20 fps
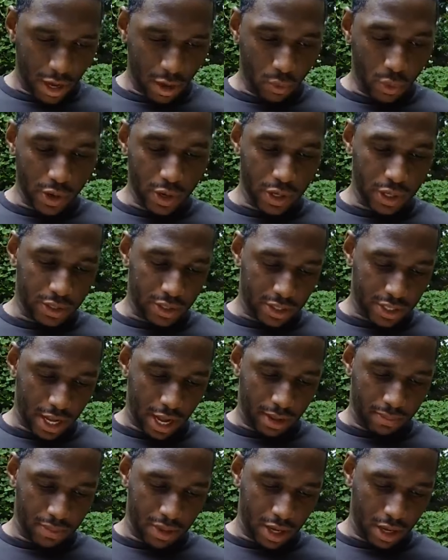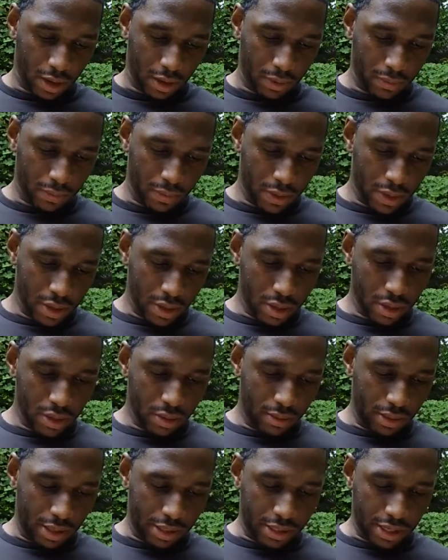And we're going to stop there
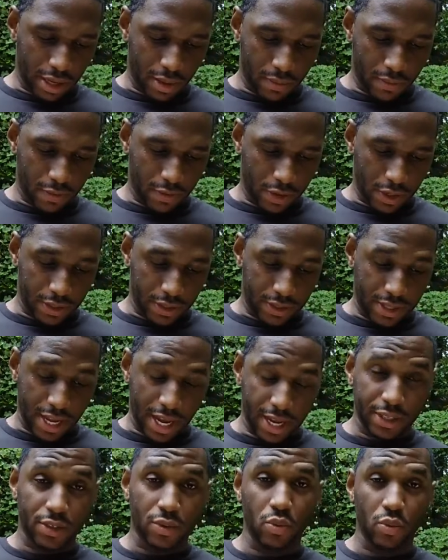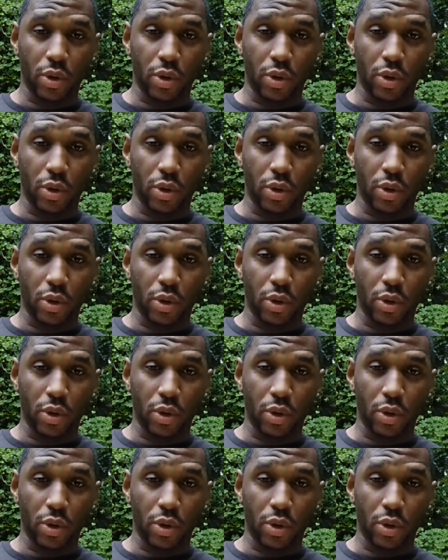because that's